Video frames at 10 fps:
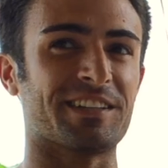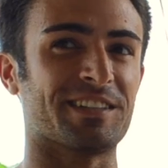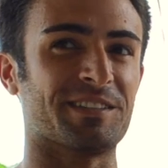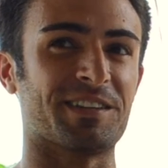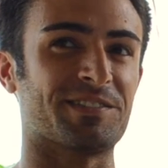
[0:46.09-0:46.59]
I
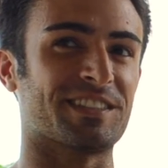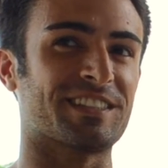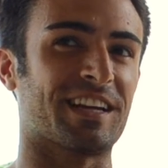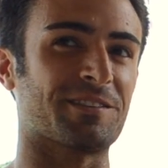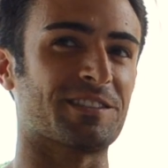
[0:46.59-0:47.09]
learned my
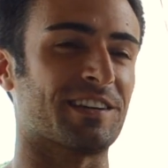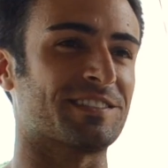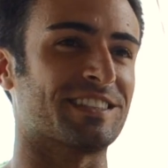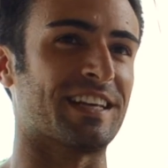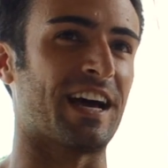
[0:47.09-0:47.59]
first language
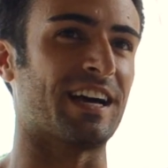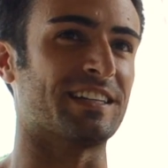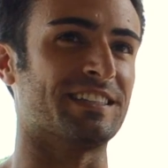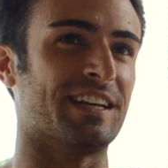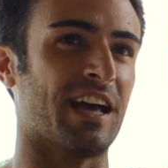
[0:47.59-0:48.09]
after that.
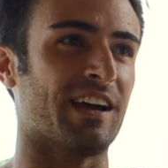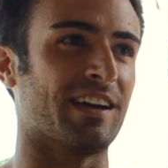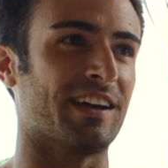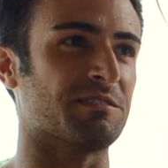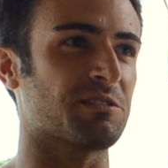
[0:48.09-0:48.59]
And
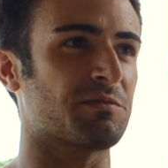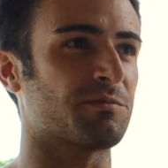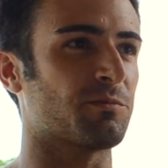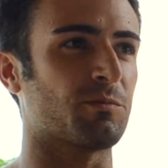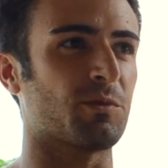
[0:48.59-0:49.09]
I, I
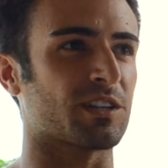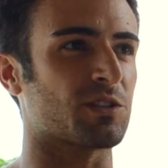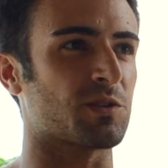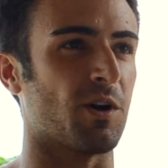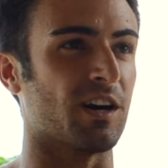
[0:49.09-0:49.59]
worked
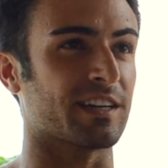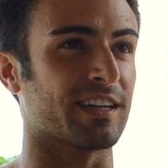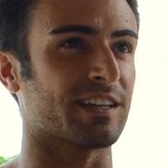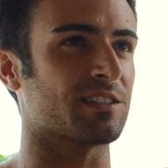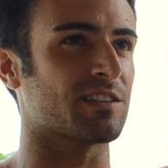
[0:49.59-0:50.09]
small
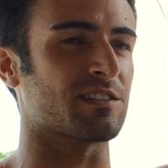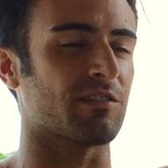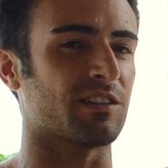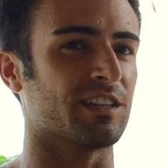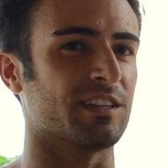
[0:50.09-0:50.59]
gigs because I
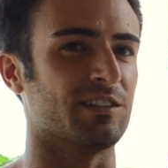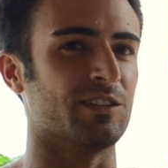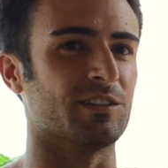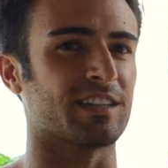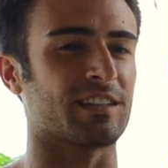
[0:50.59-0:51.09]
really
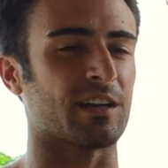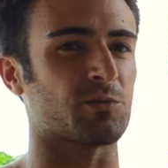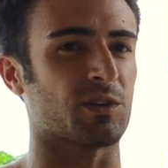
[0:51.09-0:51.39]
knew like that's